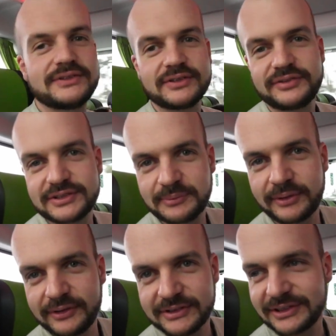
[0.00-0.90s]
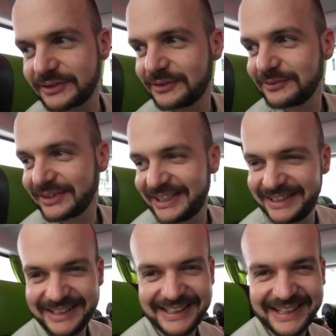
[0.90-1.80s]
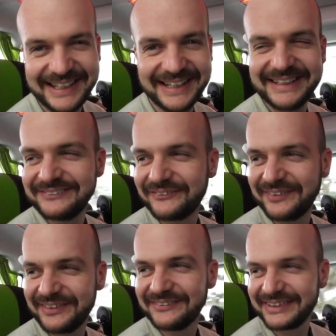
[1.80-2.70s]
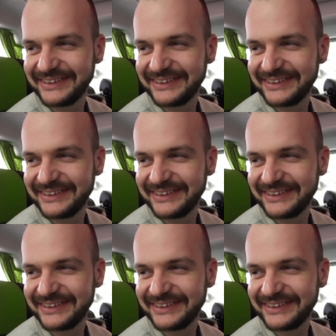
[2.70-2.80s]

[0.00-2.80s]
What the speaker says: So if you support us on Kobe, when we